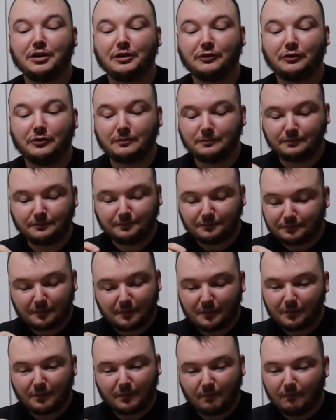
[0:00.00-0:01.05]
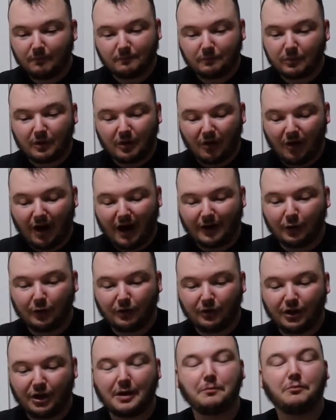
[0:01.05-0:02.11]
because I
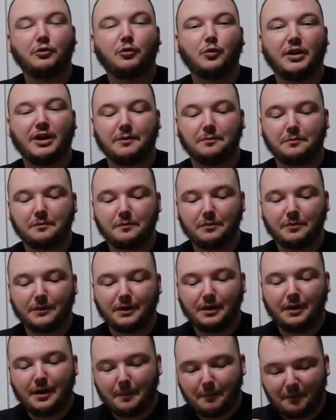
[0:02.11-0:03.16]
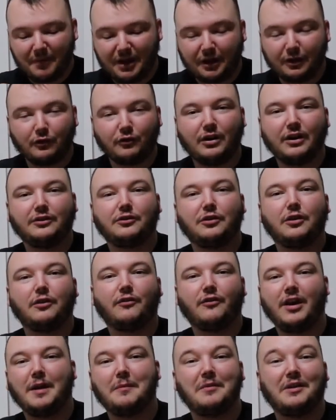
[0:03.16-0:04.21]
don't think between me and the rest of
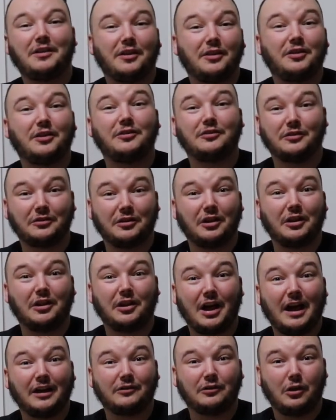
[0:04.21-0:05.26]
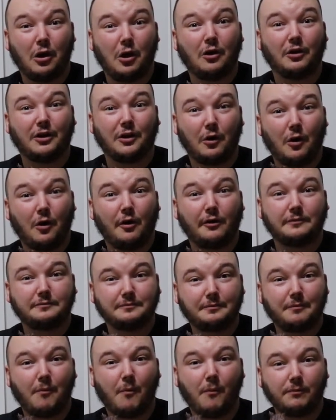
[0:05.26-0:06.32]
the family that this is going to last long at all.